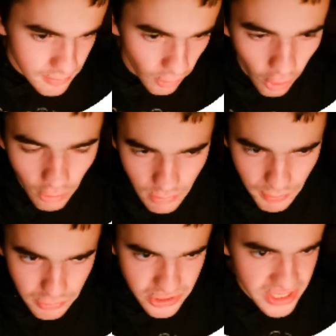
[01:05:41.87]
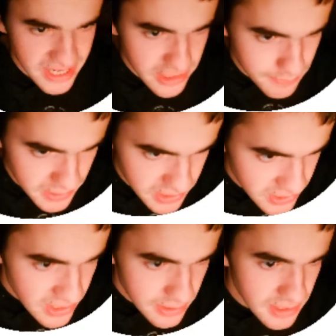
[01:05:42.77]
horrible she is, because,
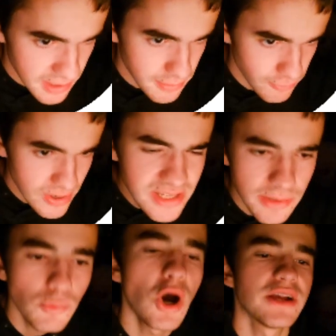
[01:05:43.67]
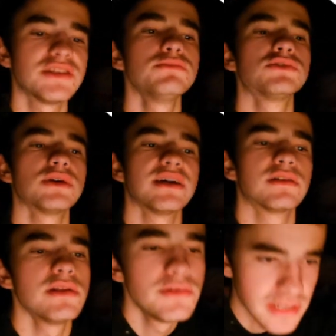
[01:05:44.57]
you know, the reason why she was
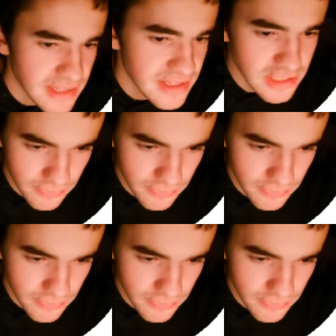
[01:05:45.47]
included in this